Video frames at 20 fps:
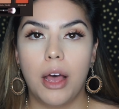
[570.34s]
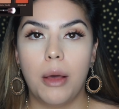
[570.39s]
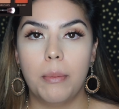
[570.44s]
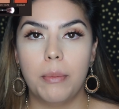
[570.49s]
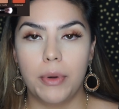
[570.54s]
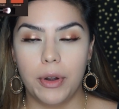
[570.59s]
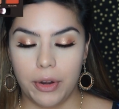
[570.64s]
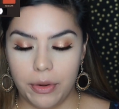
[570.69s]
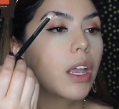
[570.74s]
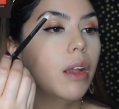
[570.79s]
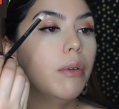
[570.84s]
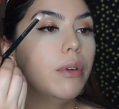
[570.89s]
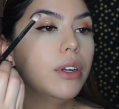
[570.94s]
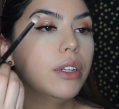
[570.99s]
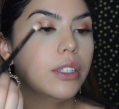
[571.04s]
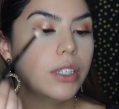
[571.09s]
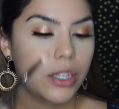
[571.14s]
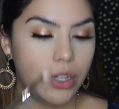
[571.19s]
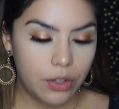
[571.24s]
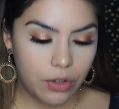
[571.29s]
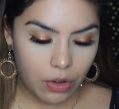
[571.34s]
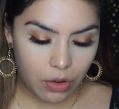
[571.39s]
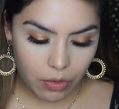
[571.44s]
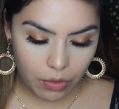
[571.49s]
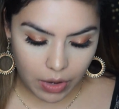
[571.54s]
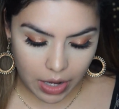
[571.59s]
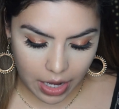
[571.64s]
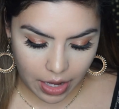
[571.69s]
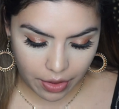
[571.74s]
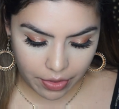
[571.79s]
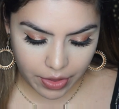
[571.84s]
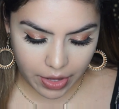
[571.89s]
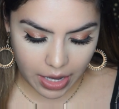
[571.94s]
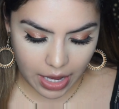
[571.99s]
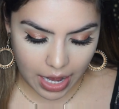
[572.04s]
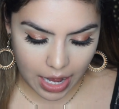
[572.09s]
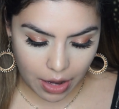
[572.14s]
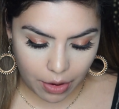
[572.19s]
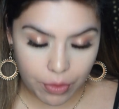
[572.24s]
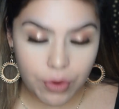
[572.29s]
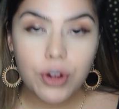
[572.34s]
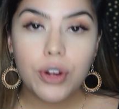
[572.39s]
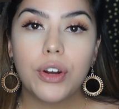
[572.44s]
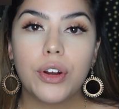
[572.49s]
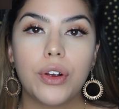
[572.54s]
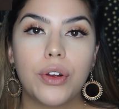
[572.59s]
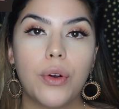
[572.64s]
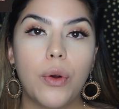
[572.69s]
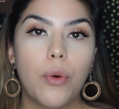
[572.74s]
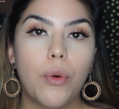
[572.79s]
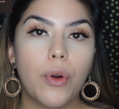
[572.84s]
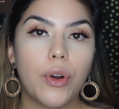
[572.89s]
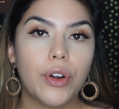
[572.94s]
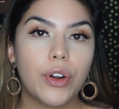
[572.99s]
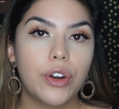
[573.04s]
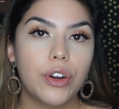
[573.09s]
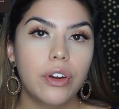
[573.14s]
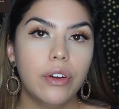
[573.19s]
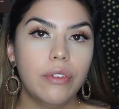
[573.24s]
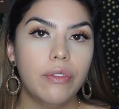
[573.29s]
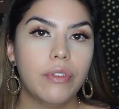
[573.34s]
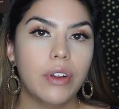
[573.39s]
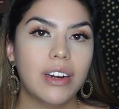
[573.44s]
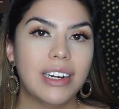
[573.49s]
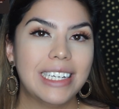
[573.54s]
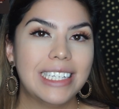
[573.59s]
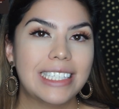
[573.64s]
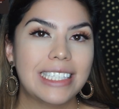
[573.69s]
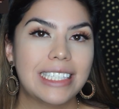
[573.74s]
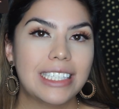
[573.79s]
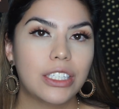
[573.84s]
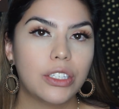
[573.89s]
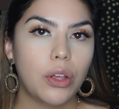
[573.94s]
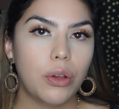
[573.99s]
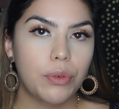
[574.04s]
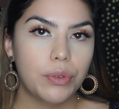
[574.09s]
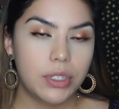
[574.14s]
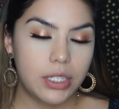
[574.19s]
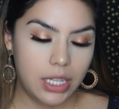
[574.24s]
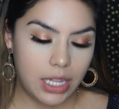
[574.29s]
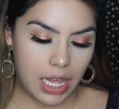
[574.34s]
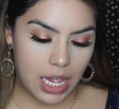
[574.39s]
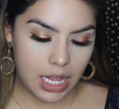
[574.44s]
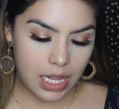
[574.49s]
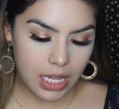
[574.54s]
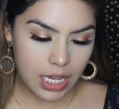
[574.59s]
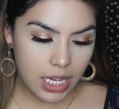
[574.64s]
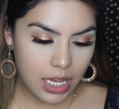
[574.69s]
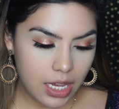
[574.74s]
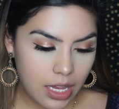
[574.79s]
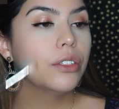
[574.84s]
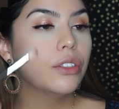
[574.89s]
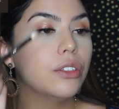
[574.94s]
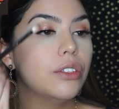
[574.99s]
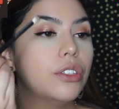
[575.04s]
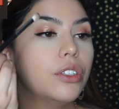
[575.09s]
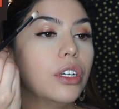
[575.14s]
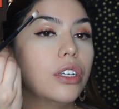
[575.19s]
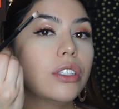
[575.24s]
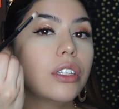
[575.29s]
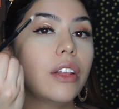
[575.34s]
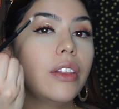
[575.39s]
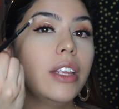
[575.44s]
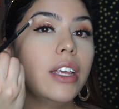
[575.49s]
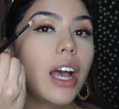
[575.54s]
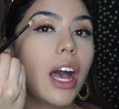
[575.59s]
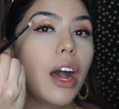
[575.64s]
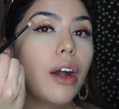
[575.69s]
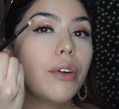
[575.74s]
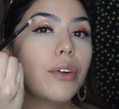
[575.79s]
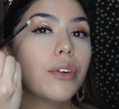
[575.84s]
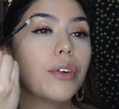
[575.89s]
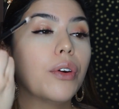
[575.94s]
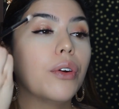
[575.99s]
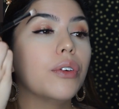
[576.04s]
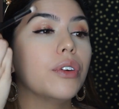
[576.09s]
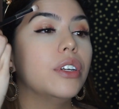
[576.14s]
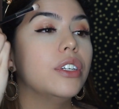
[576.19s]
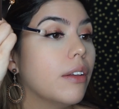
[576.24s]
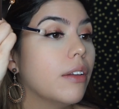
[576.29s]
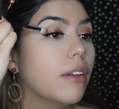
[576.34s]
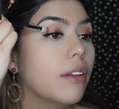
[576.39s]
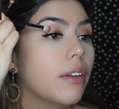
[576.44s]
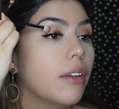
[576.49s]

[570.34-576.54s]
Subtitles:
Umber. And we're just gonna go on the outer corner, so slightly. So just on the outer corner.